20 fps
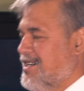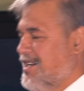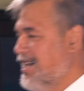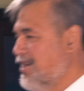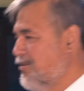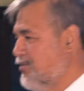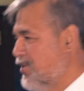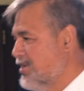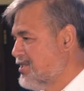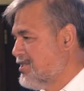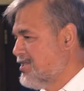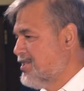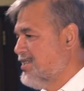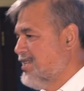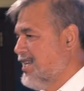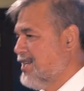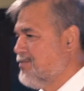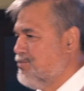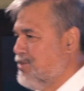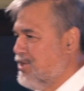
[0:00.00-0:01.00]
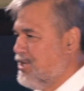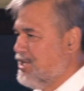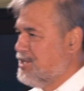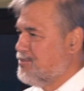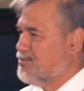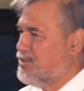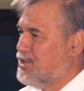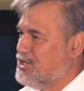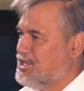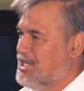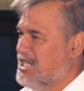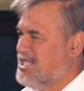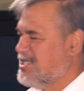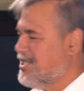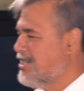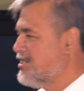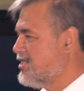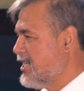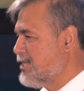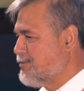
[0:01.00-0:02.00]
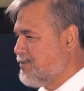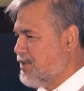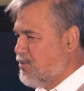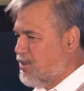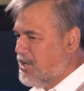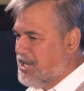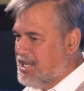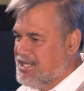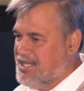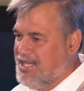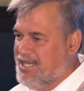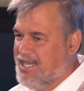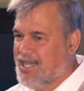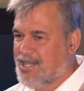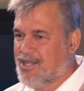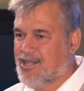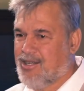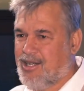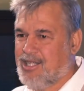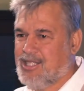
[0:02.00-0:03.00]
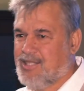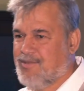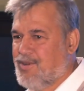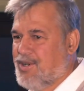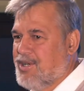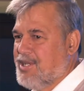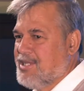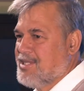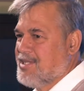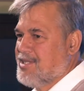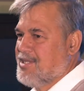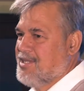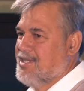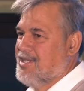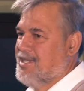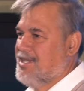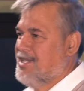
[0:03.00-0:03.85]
I wanted that burning bush. I so desperately wanted to hear God's voice.